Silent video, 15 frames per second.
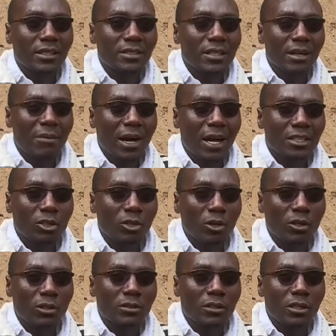some
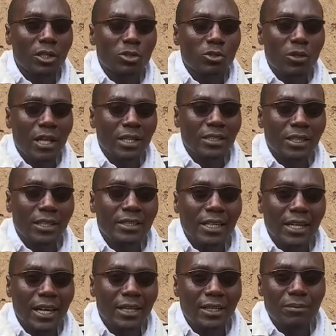article so that it
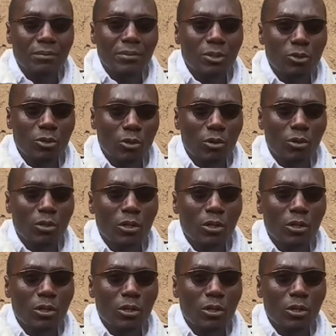can, you know,